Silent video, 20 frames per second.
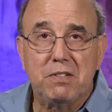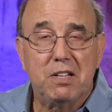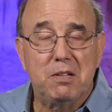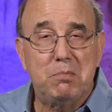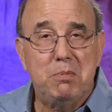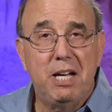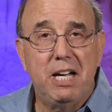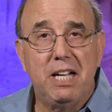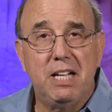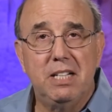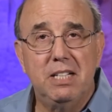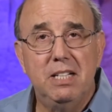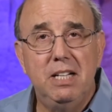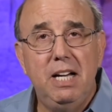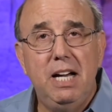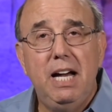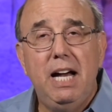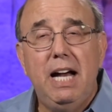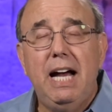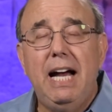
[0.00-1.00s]
the pain,
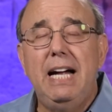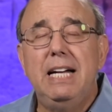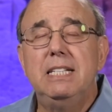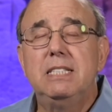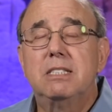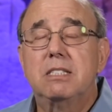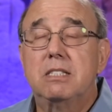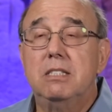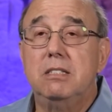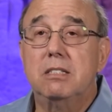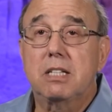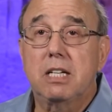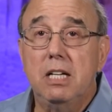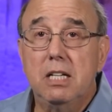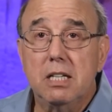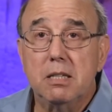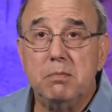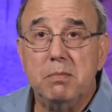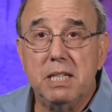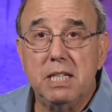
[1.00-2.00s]
and it's still
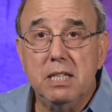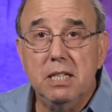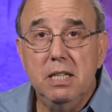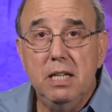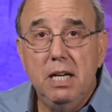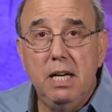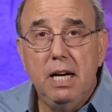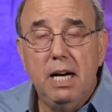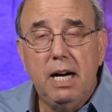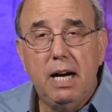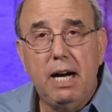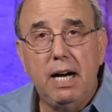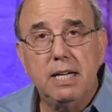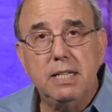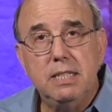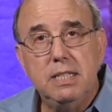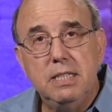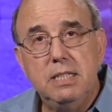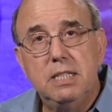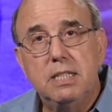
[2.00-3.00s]
killing me. I
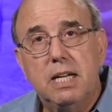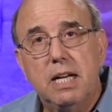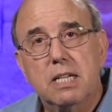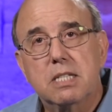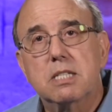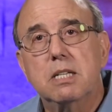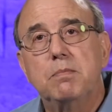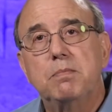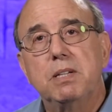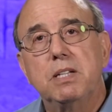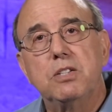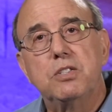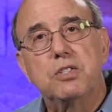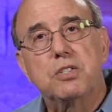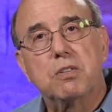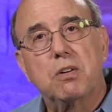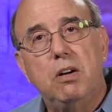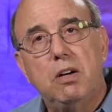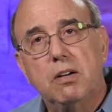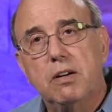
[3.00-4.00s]
need to get something
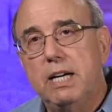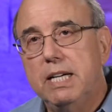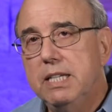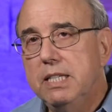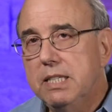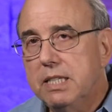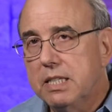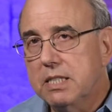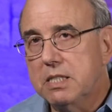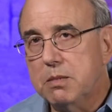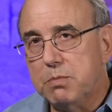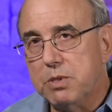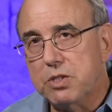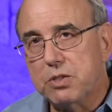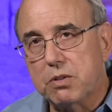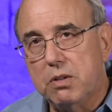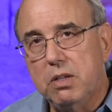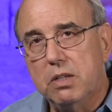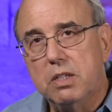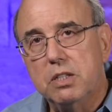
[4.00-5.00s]
stronger. I need to get some
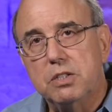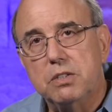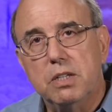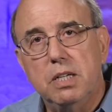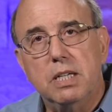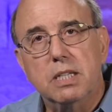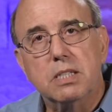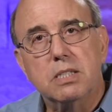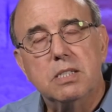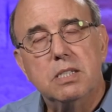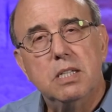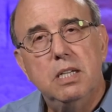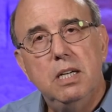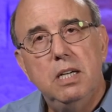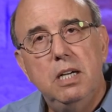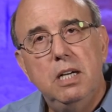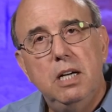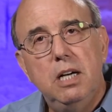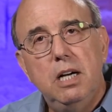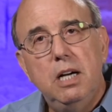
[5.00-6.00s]
stronger drugs.
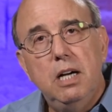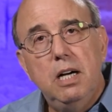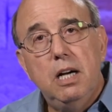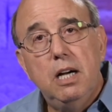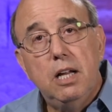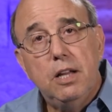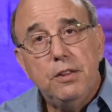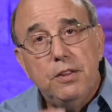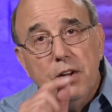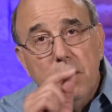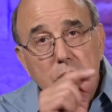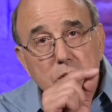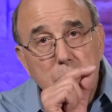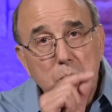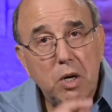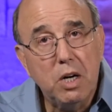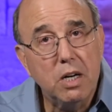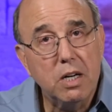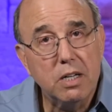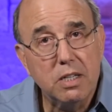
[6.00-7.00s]
Those
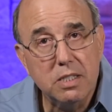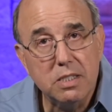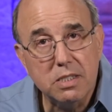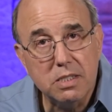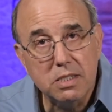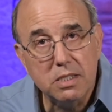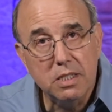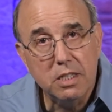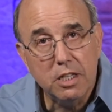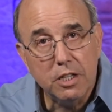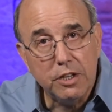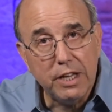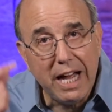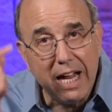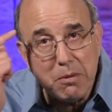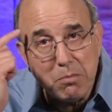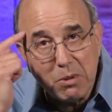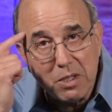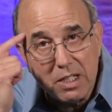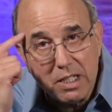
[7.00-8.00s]
words,
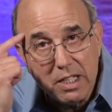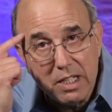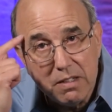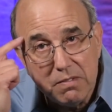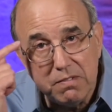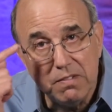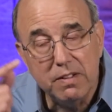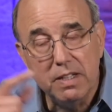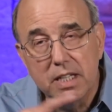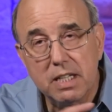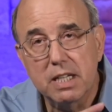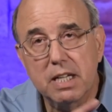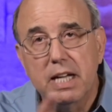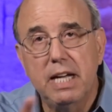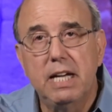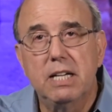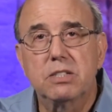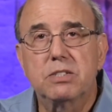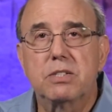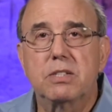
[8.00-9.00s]
that belief,
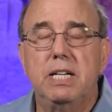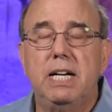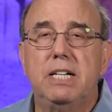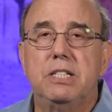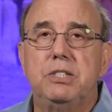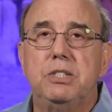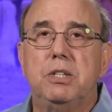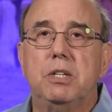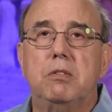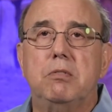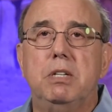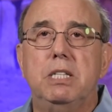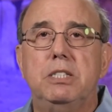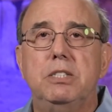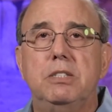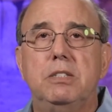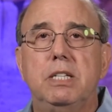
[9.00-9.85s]
canceled out your original